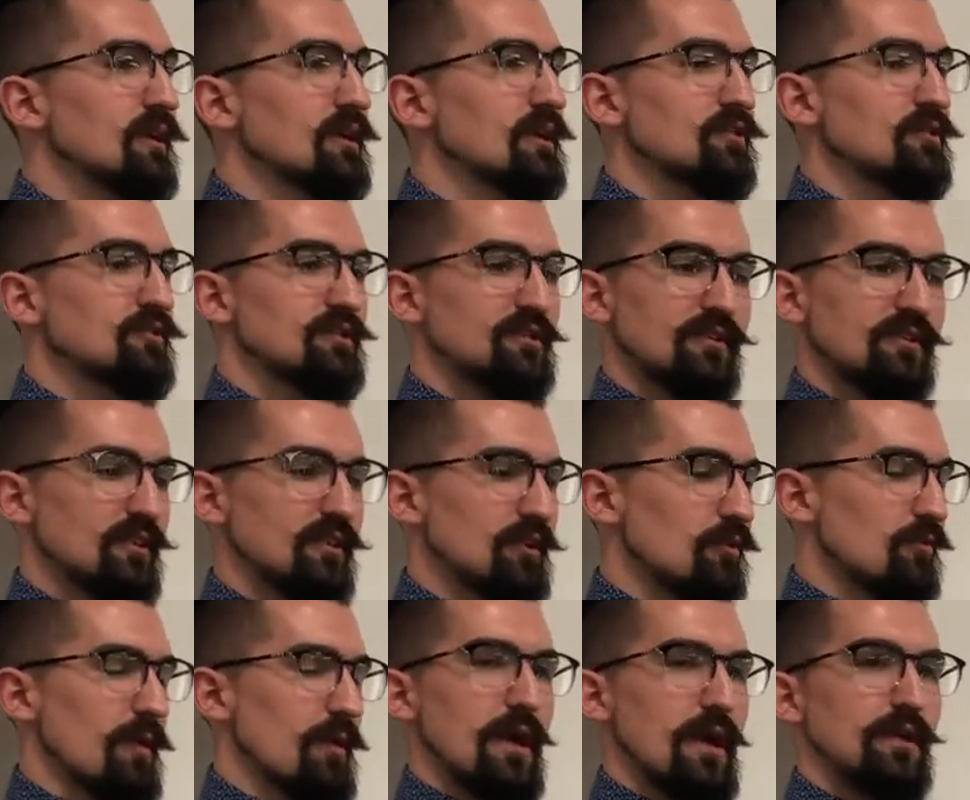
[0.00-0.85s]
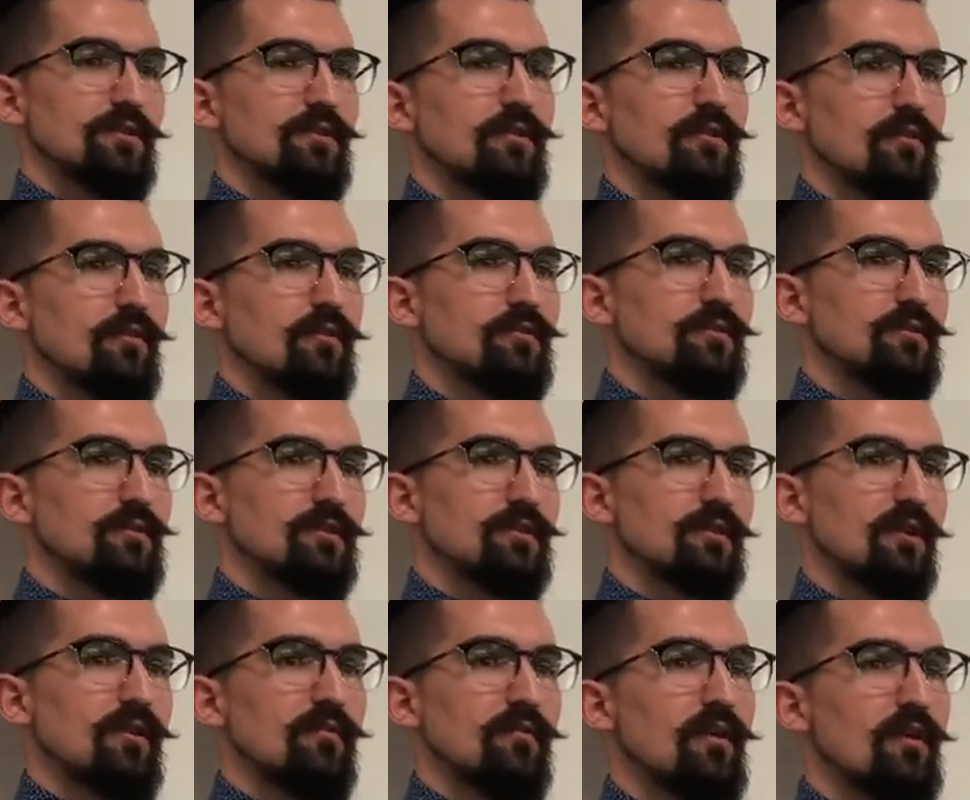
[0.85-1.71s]
you're just gonna crash and hurt
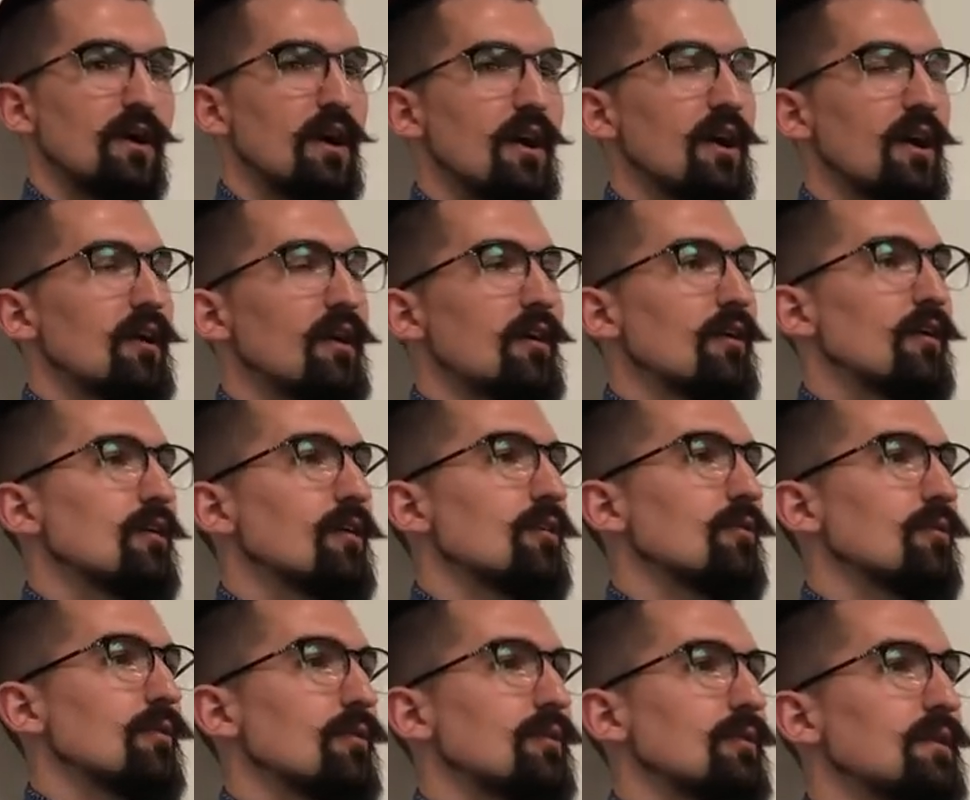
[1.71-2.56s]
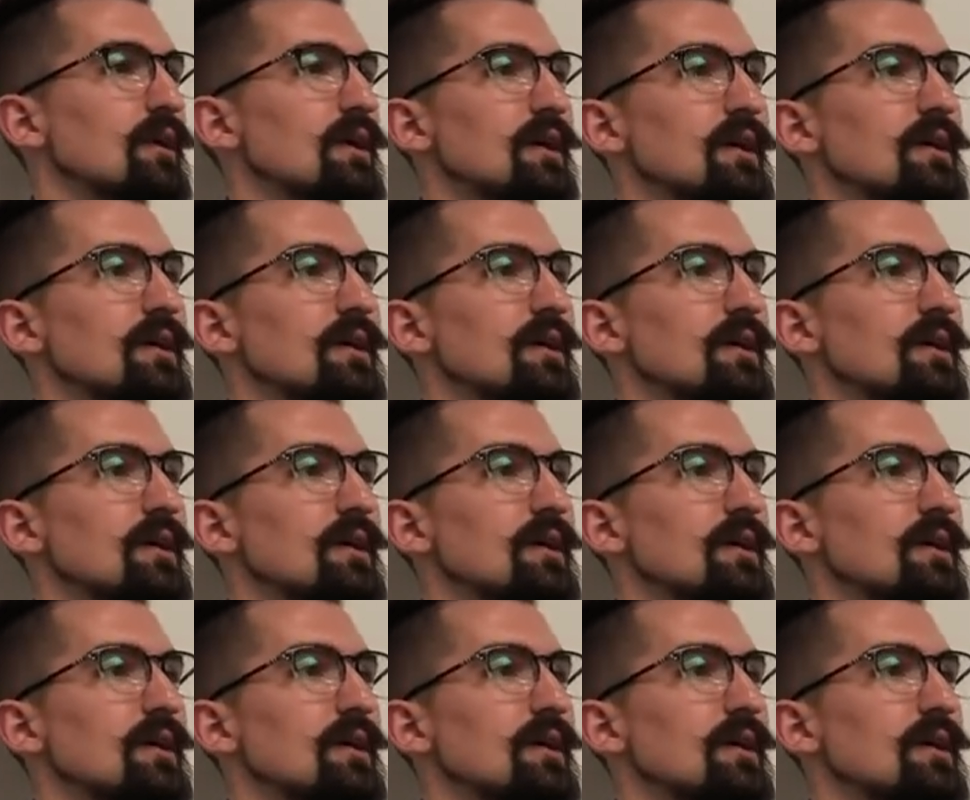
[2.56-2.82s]
yourself. Uh, or